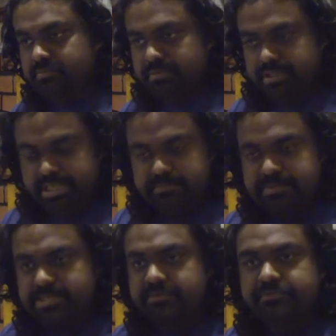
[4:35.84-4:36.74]
keep
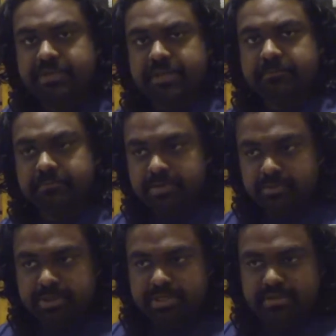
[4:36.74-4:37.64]
shifting
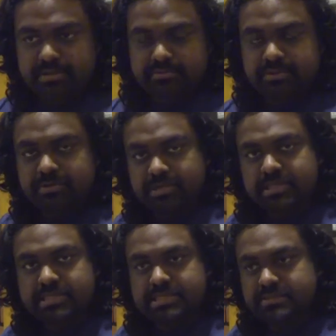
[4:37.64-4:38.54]
between the
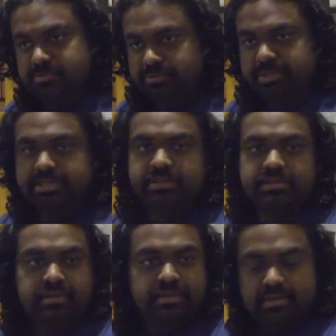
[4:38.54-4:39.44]
vocalist,
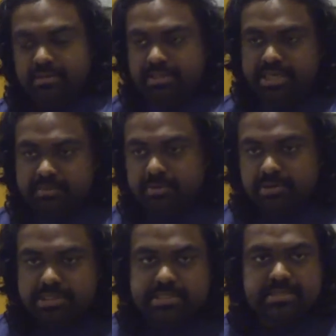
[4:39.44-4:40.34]
between the
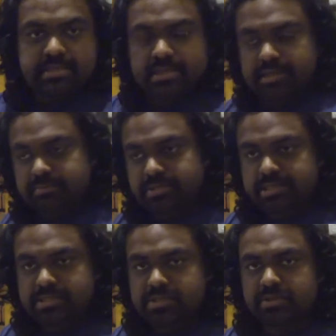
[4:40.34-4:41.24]
keyboardist, the drummer,
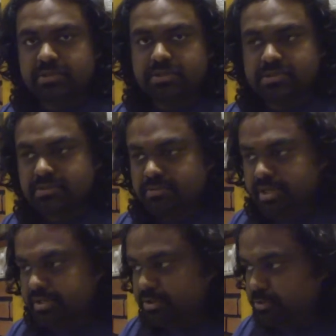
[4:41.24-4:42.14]
and so on. So
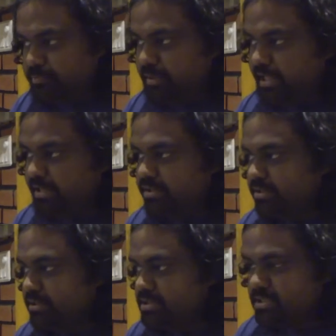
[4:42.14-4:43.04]
when you play
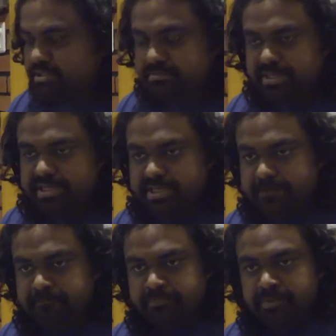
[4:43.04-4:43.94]
chords in a
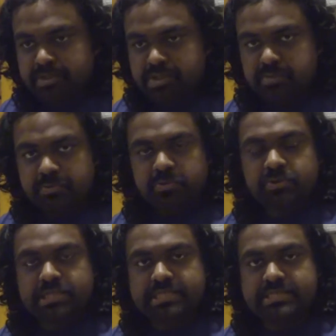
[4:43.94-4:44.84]
very
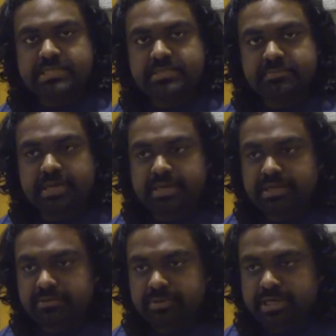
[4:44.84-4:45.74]
smooth and
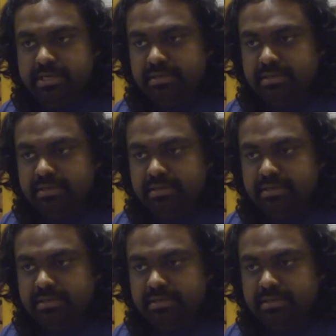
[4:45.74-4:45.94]
systematic way,